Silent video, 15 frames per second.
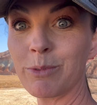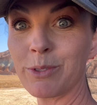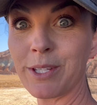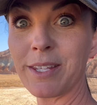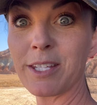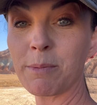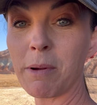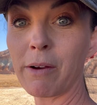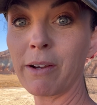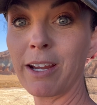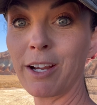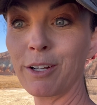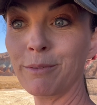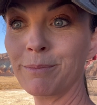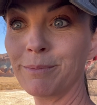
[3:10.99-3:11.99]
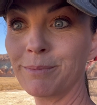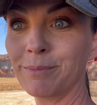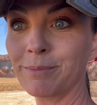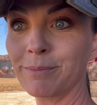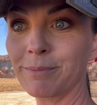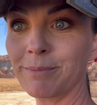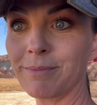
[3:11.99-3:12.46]
See this spot right here?
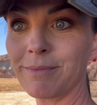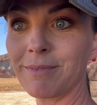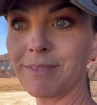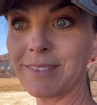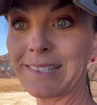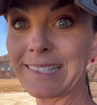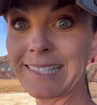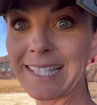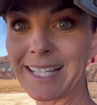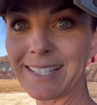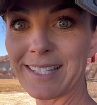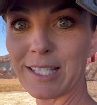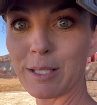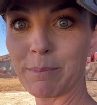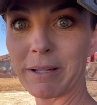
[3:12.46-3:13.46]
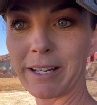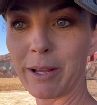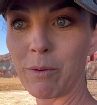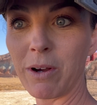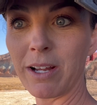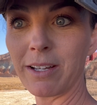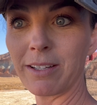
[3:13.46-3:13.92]
That's the spot I
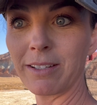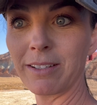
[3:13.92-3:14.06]
want.